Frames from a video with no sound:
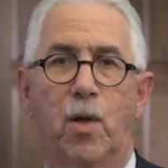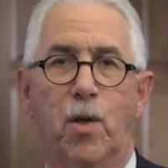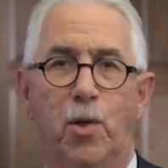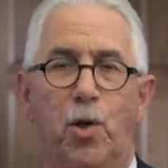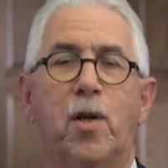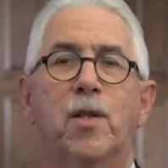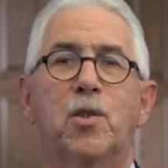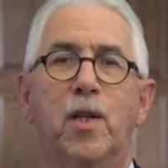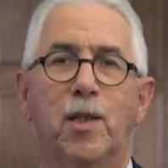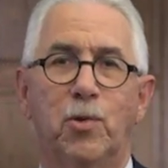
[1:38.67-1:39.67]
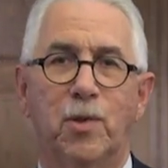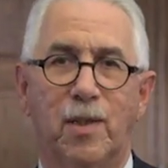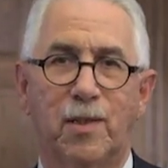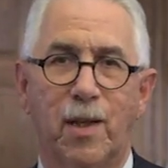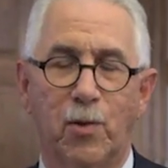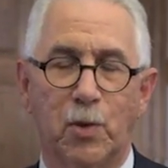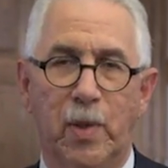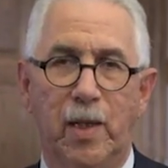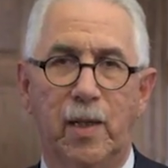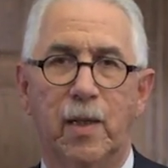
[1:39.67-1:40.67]
your constituency, so to
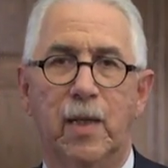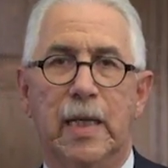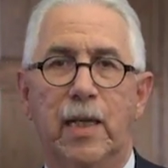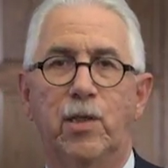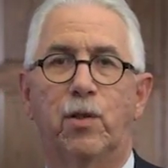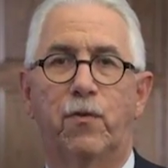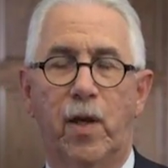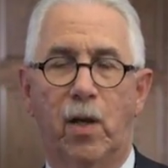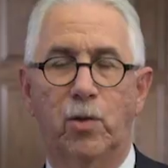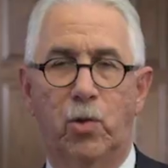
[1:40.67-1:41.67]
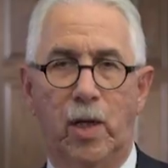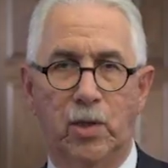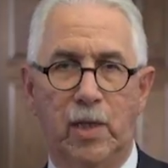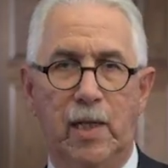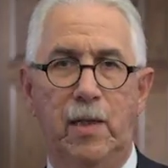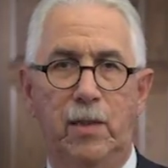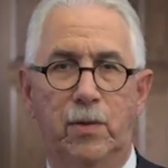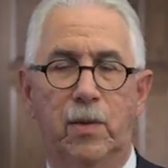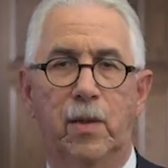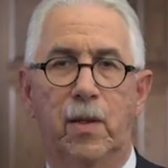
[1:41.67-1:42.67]
speak, is your fellow
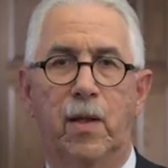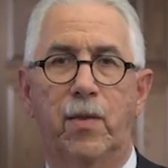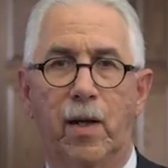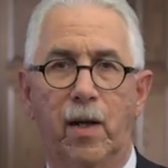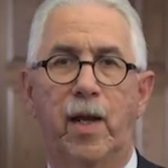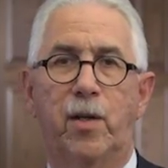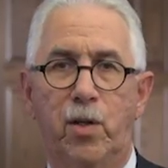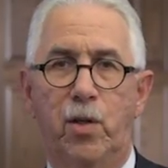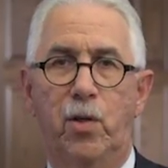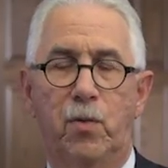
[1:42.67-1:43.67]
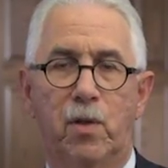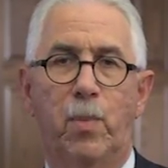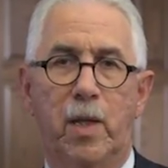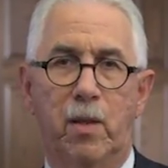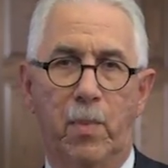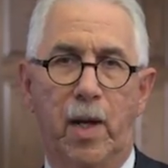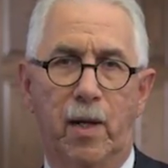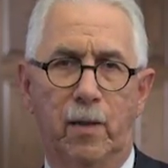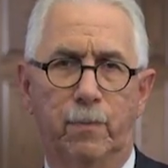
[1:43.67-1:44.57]
trustees that elect you to be the mayor.